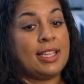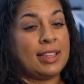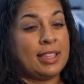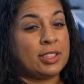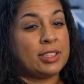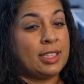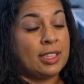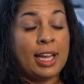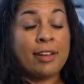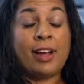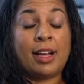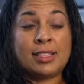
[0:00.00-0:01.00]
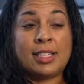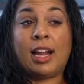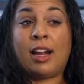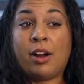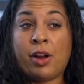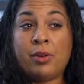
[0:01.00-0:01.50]
that there's a life
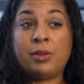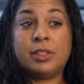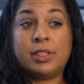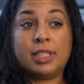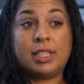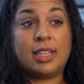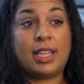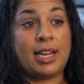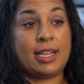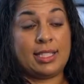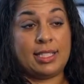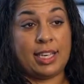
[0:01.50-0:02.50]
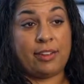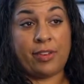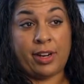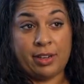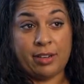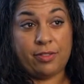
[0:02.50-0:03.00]
outside our own that is
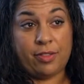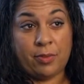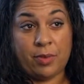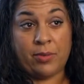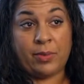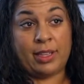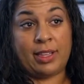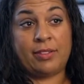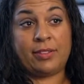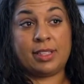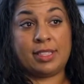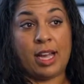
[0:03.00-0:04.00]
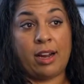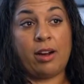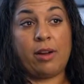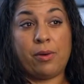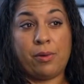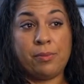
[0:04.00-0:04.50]
different from what we live inside
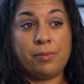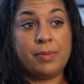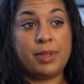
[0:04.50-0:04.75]
our home.